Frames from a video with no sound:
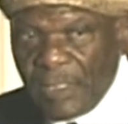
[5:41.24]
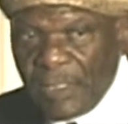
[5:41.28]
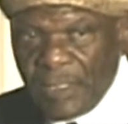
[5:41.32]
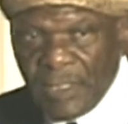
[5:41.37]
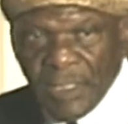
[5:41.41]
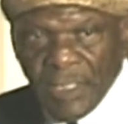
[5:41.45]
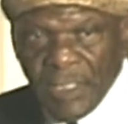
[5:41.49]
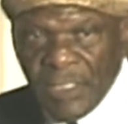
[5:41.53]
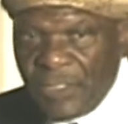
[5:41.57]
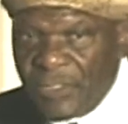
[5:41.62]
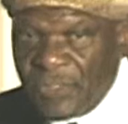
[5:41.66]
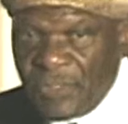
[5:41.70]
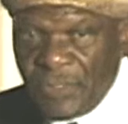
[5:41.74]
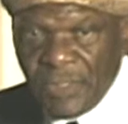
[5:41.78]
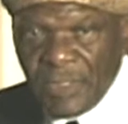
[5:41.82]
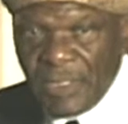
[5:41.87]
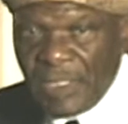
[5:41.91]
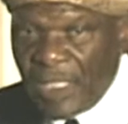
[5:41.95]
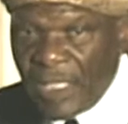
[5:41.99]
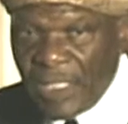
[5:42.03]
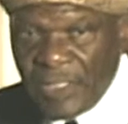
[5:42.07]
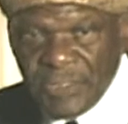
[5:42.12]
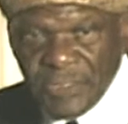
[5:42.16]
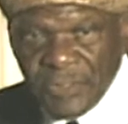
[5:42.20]
These are
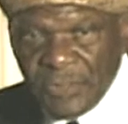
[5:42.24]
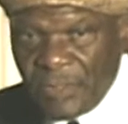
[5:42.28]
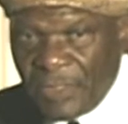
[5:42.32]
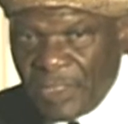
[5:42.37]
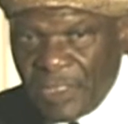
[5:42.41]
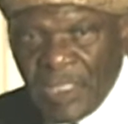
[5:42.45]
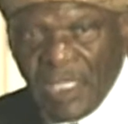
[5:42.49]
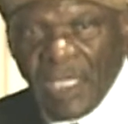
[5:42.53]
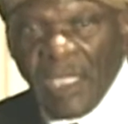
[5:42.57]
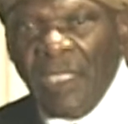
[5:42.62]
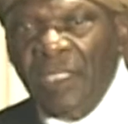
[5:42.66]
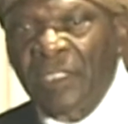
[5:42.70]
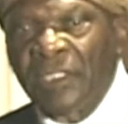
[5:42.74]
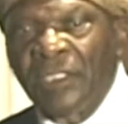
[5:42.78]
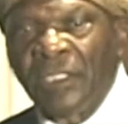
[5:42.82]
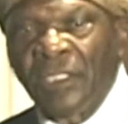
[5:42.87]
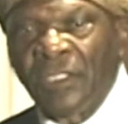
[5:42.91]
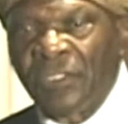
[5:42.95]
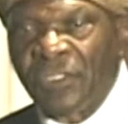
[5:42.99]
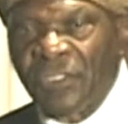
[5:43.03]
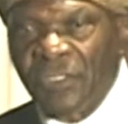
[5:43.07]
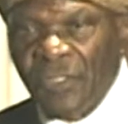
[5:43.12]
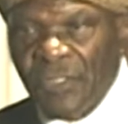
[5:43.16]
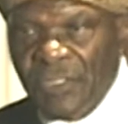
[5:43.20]
not your cocktail
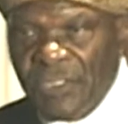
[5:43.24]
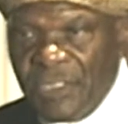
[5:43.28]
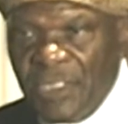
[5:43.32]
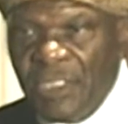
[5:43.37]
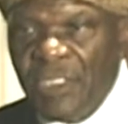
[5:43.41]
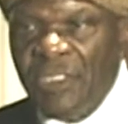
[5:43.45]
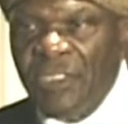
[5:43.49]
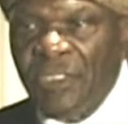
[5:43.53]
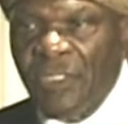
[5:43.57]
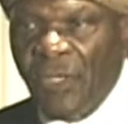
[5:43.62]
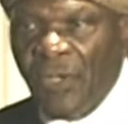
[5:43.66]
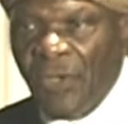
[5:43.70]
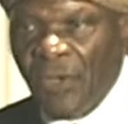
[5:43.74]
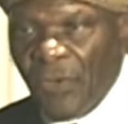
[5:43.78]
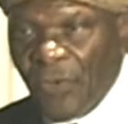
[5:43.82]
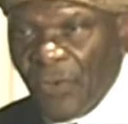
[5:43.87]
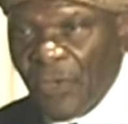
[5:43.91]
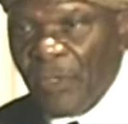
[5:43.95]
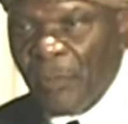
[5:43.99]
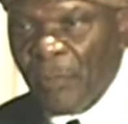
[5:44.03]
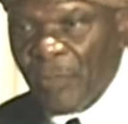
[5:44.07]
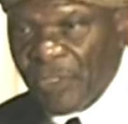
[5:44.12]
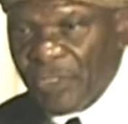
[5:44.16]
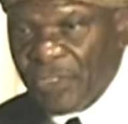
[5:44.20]
stories. These are
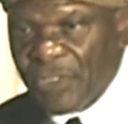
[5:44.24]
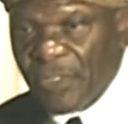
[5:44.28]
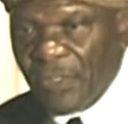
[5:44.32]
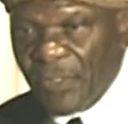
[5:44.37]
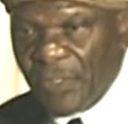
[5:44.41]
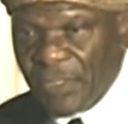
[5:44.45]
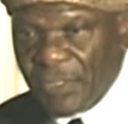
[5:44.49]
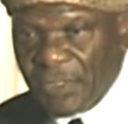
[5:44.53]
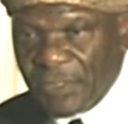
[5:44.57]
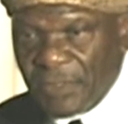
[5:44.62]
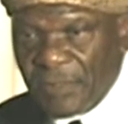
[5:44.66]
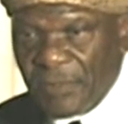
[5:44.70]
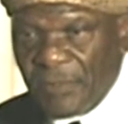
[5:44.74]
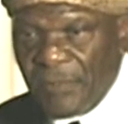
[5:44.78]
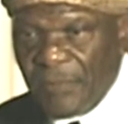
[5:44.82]
horrible stories.